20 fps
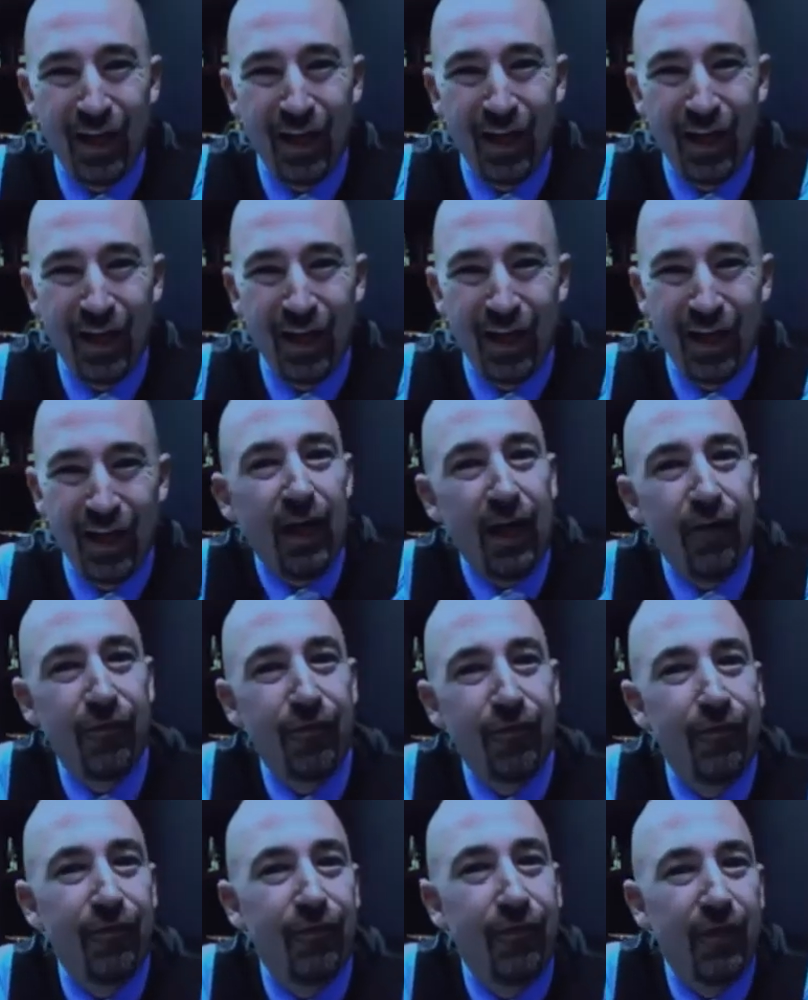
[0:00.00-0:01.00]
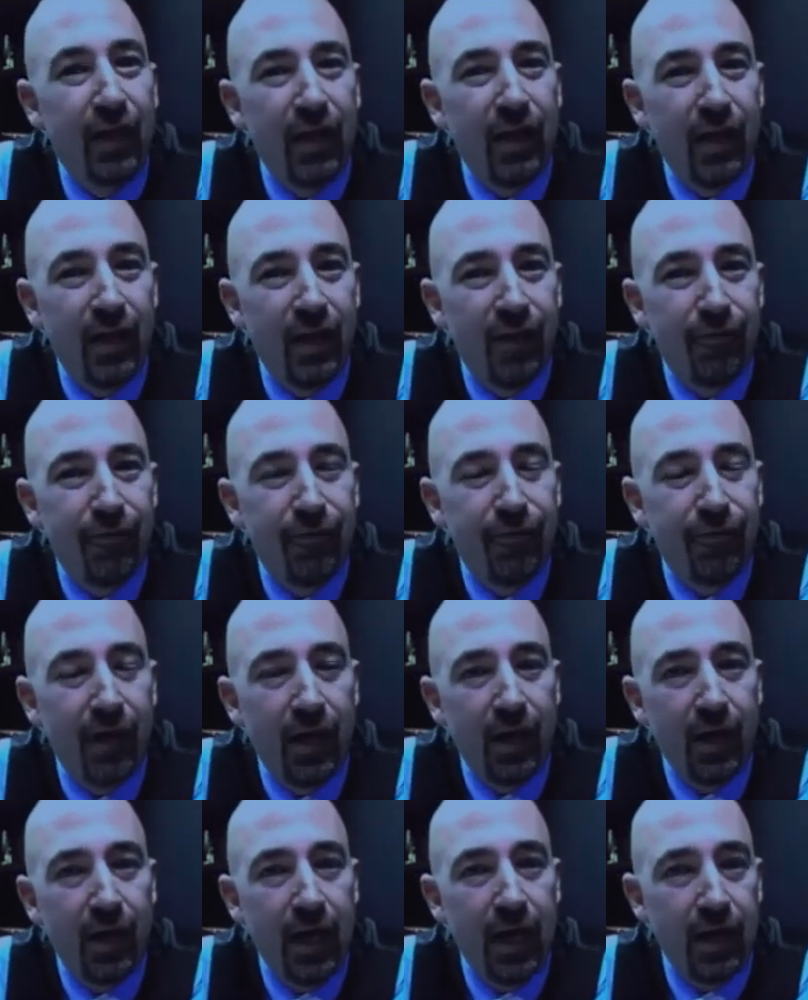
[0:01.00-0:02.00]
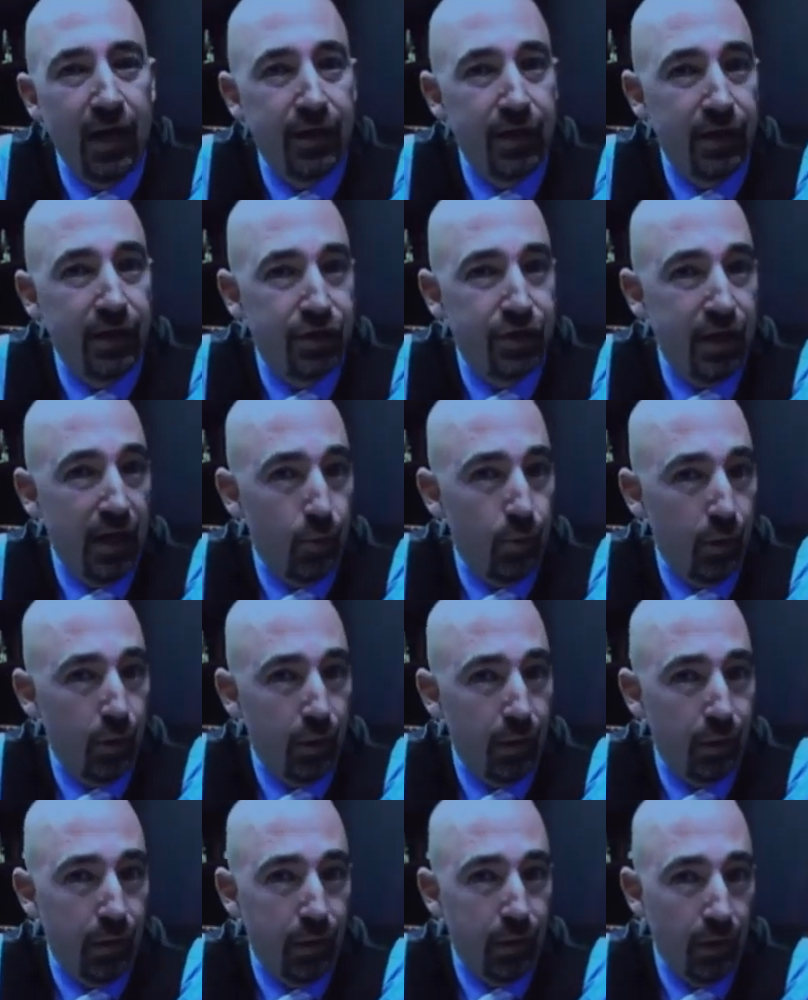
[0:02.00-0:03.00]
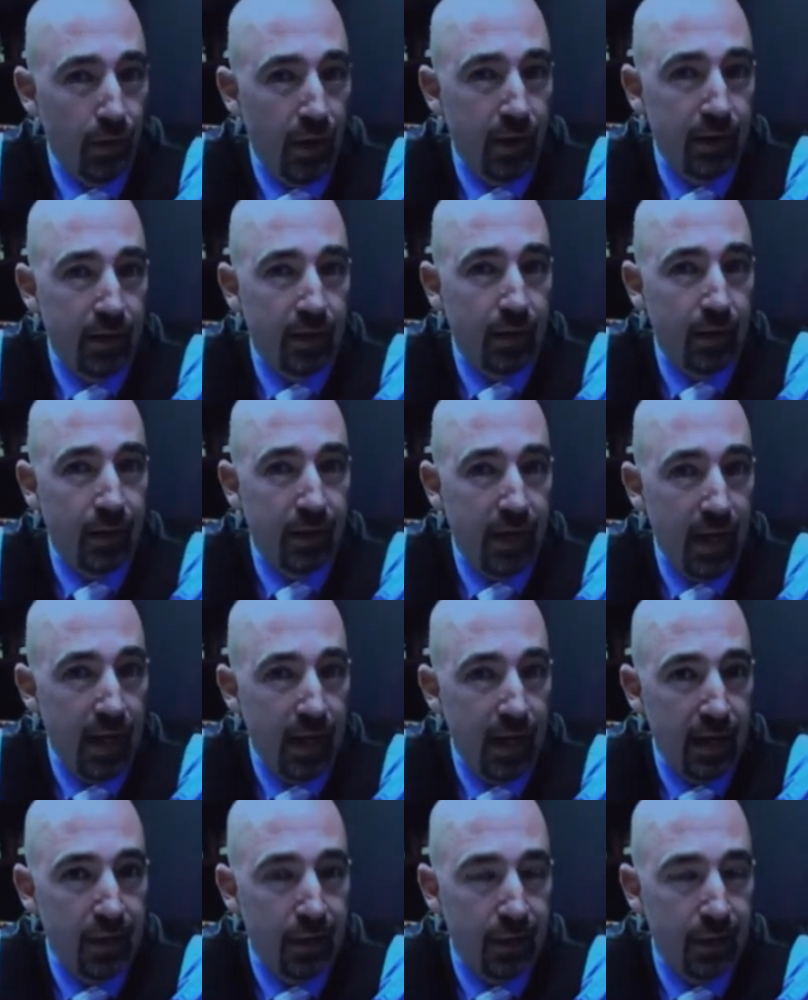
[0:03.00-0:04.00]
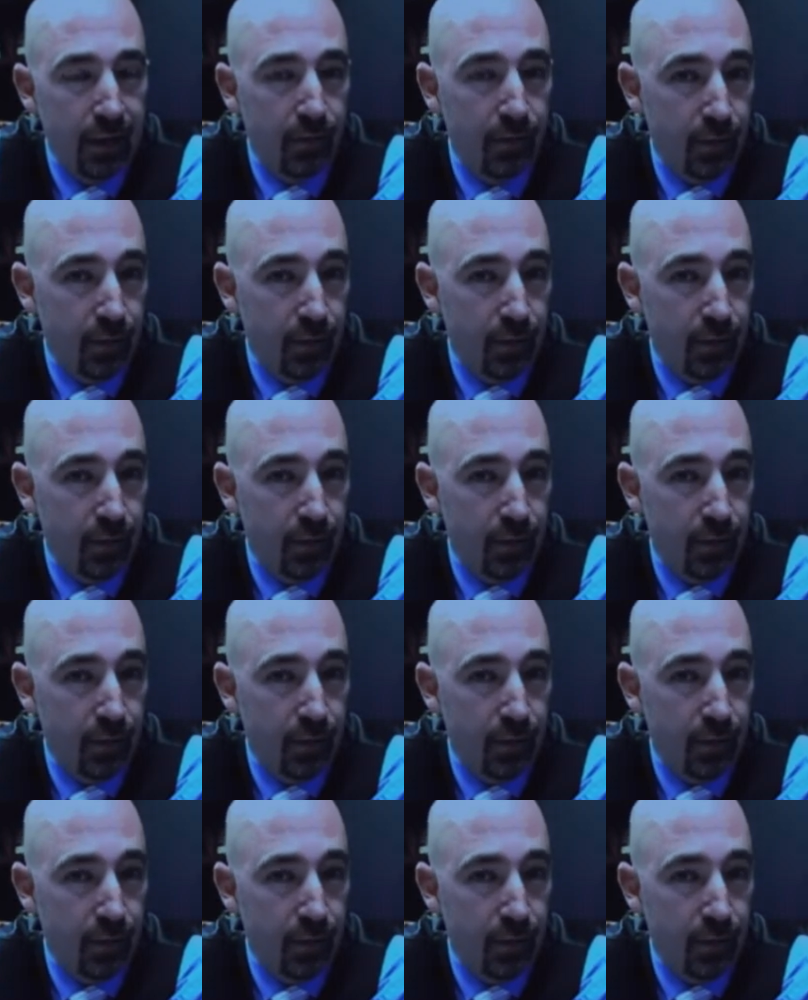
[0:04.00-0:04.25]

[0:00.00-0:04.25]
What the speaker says: if Anthony Chambers was running this case, which he's